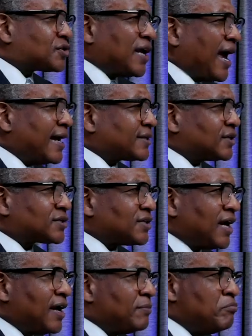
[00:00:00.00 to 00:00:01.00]
sad to
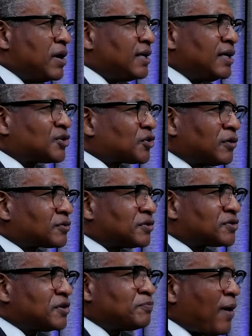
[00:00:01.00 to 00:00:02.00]
say, many
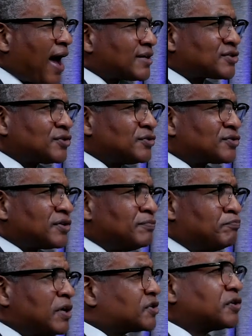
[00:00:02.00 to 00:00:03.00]
churches and pastors
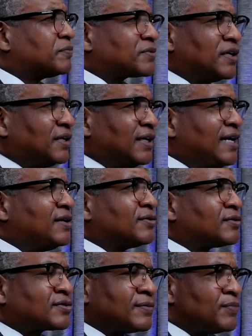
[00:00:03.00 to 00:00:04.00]
and bishops and
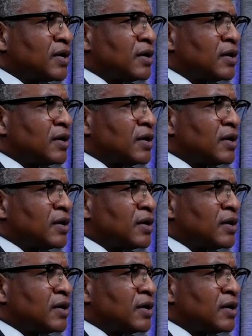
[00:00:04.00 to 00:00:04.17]
leaders